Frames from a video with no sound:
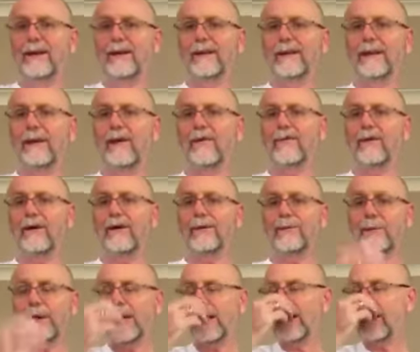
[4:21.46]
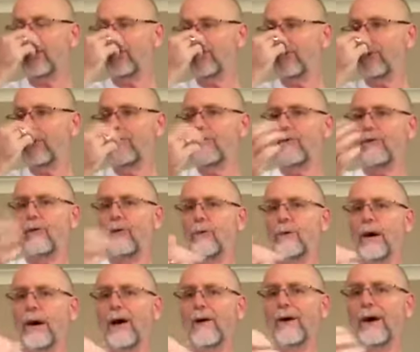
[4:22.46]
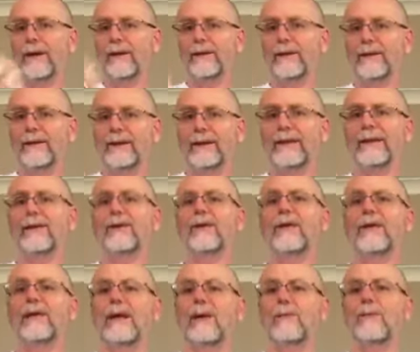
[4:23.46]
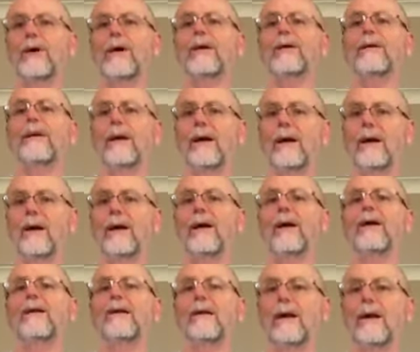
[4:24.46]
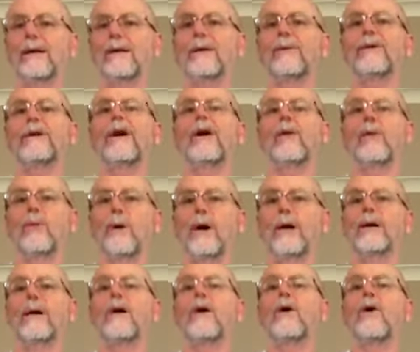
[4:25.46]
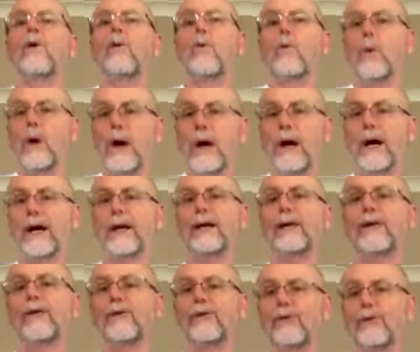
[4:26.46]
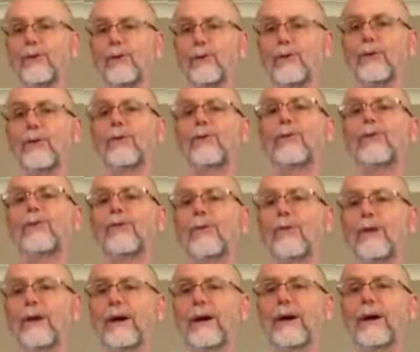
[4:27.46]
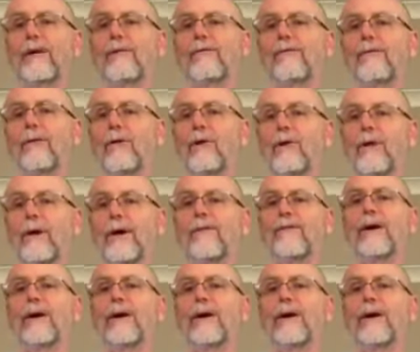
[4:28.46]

So if I was playing a 4/4 bar at this sort of tempo, da da, so we go 1, 2, 3, 4.